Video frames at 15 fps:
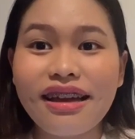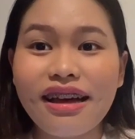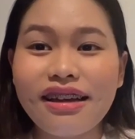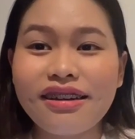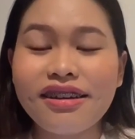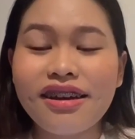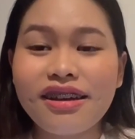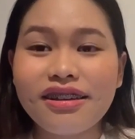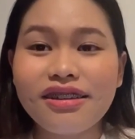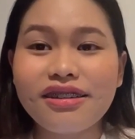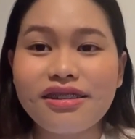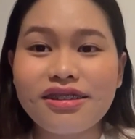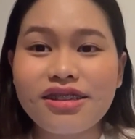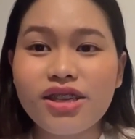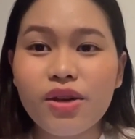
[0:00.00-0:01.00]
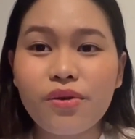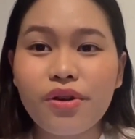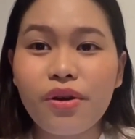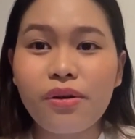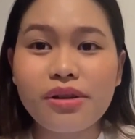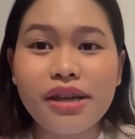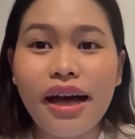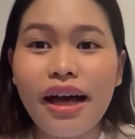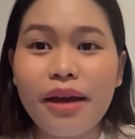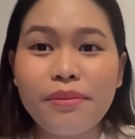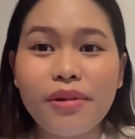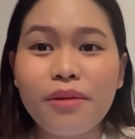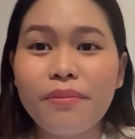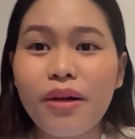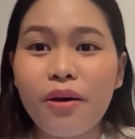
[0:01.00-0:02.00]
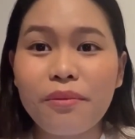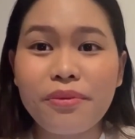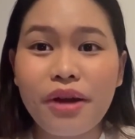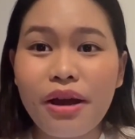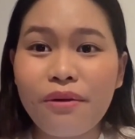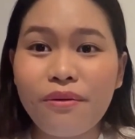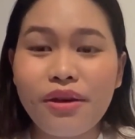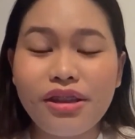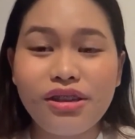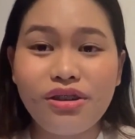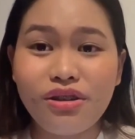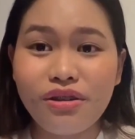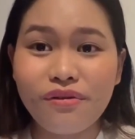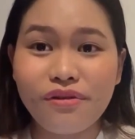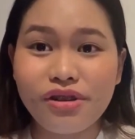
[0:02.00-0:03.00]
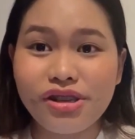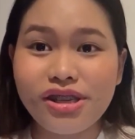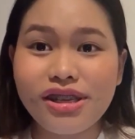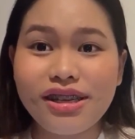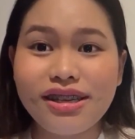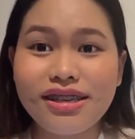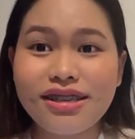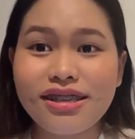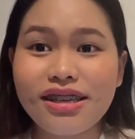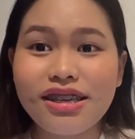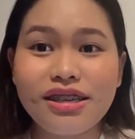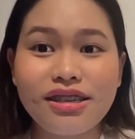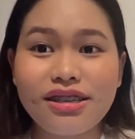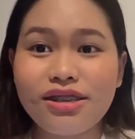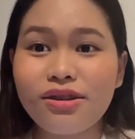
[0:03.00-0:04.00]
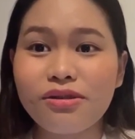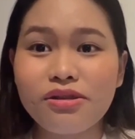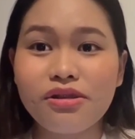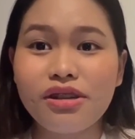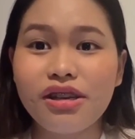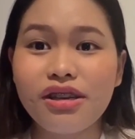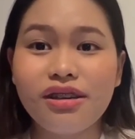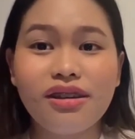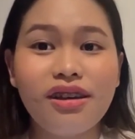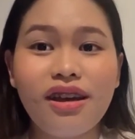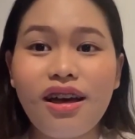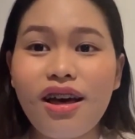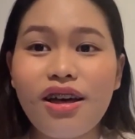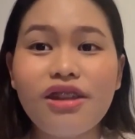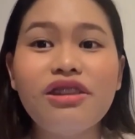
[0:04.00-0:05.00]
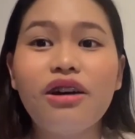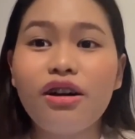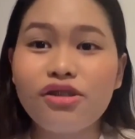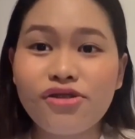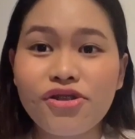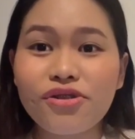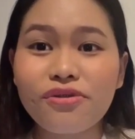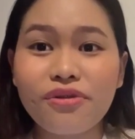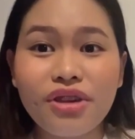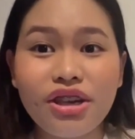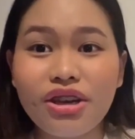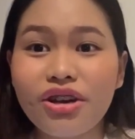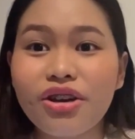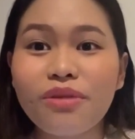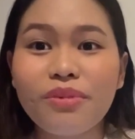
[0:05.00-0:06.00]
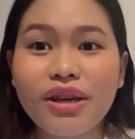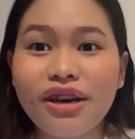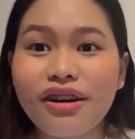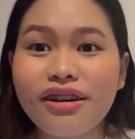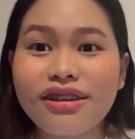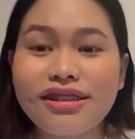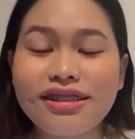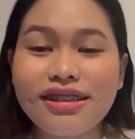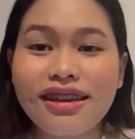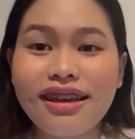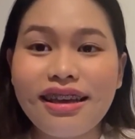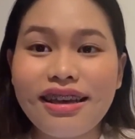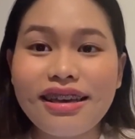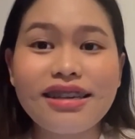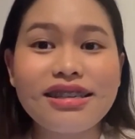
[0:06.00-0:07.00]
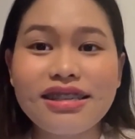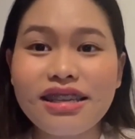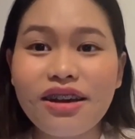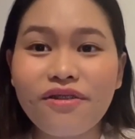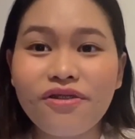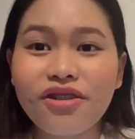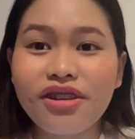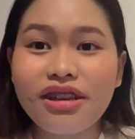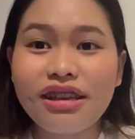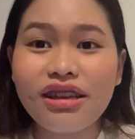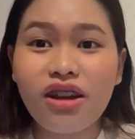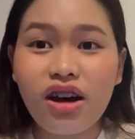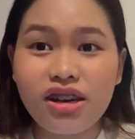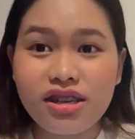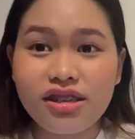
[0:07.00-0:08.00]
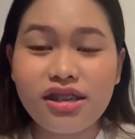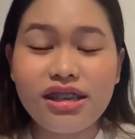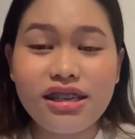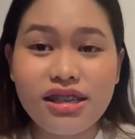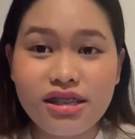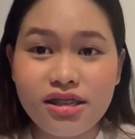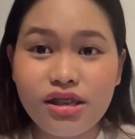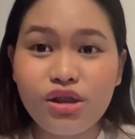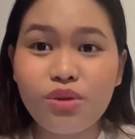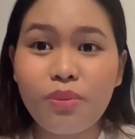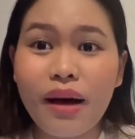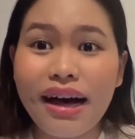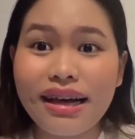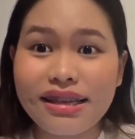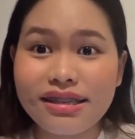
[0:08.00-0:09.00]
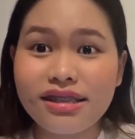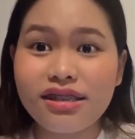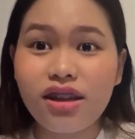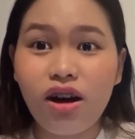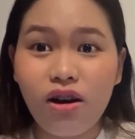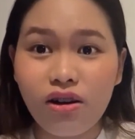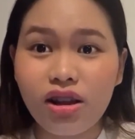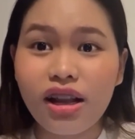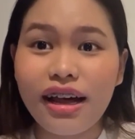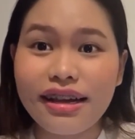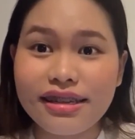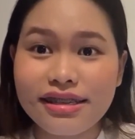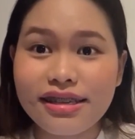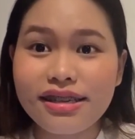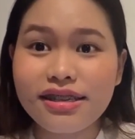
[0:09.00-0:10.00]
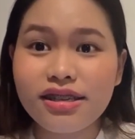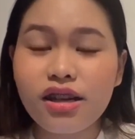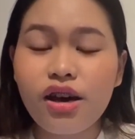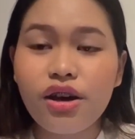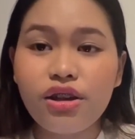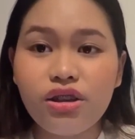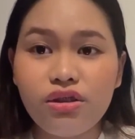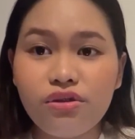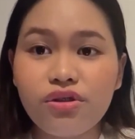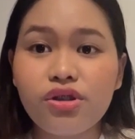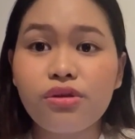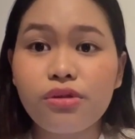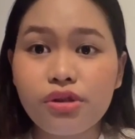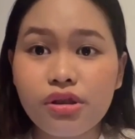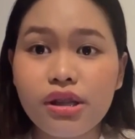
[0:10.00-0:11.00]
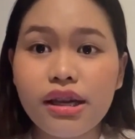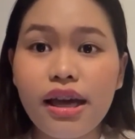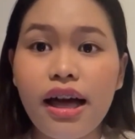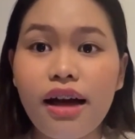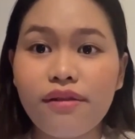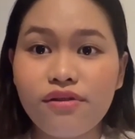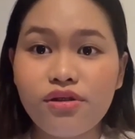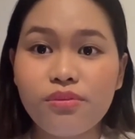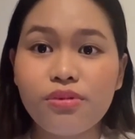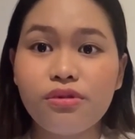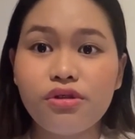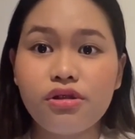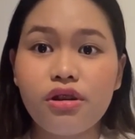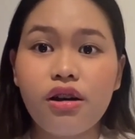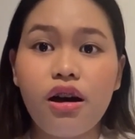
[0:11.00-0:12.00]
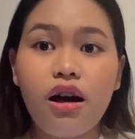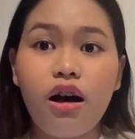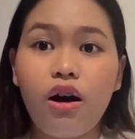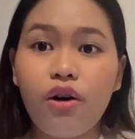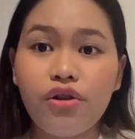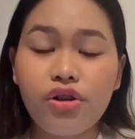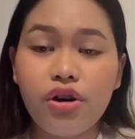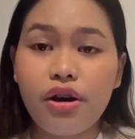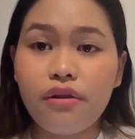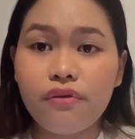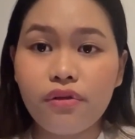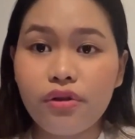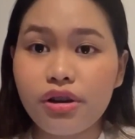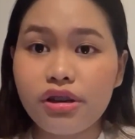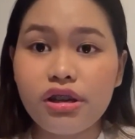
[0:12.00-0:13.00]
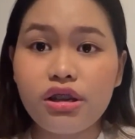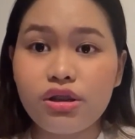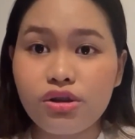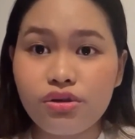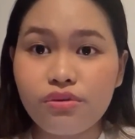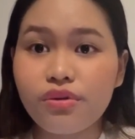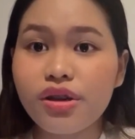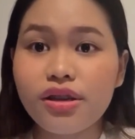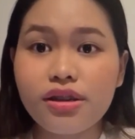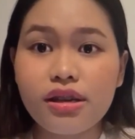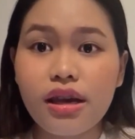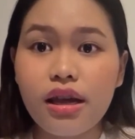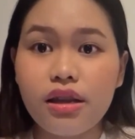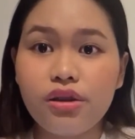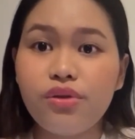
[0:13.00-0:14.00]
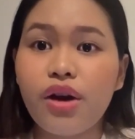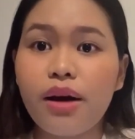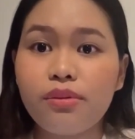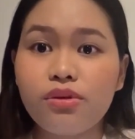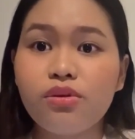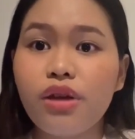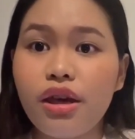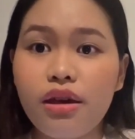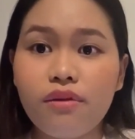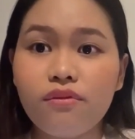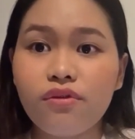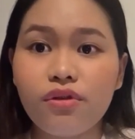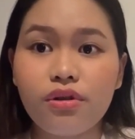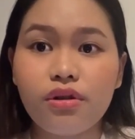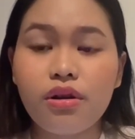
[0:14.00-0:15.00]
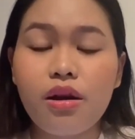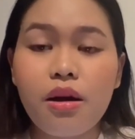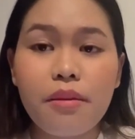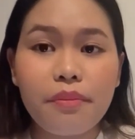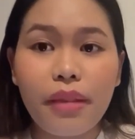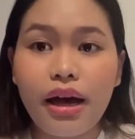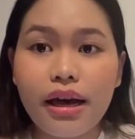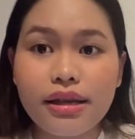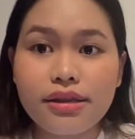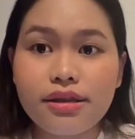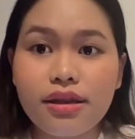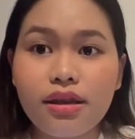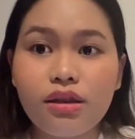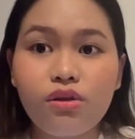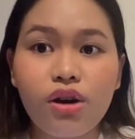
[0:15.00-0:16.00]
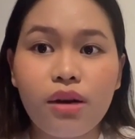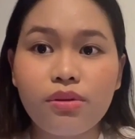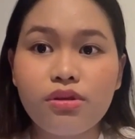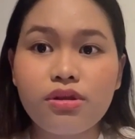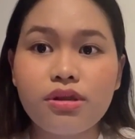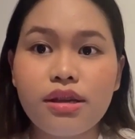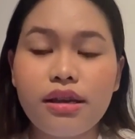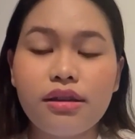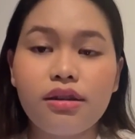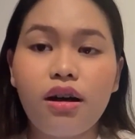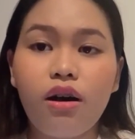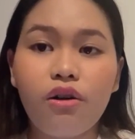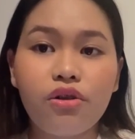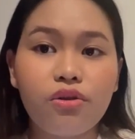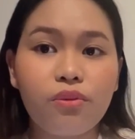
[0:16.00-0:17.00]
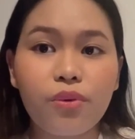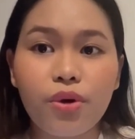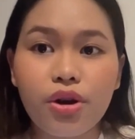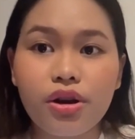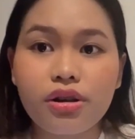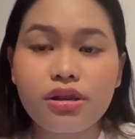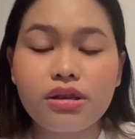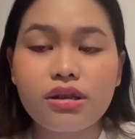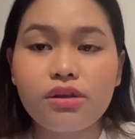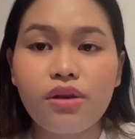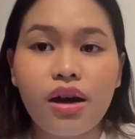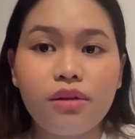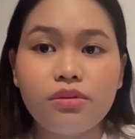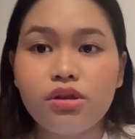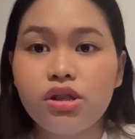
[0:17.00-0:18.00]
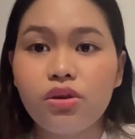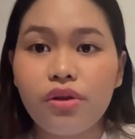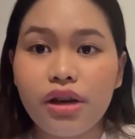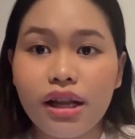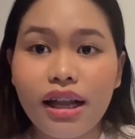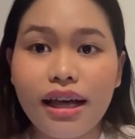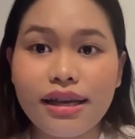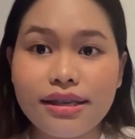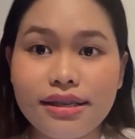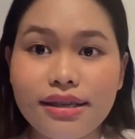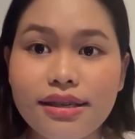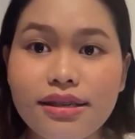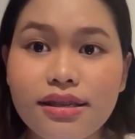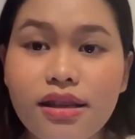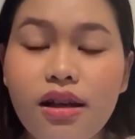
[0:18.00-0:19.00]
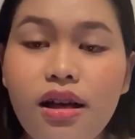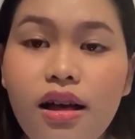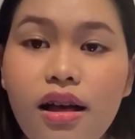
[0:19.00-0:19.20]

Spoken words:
that the stereotype about private universities is totally not true here, because it's definitely not easy to pass all classes. You totally have to put all your effort into it, and you have to aim for passing. You have to send all the works. You have to join classes.